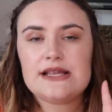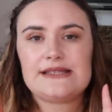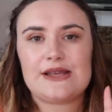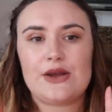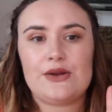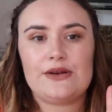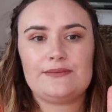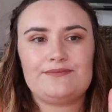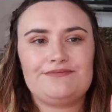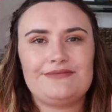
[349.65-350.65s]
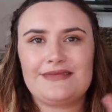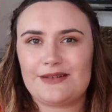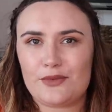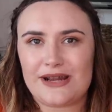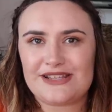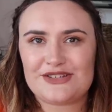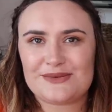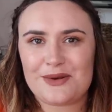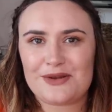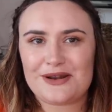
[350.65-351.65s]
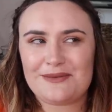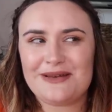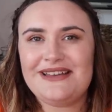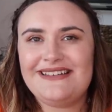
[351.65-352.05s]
So when he's just woken up.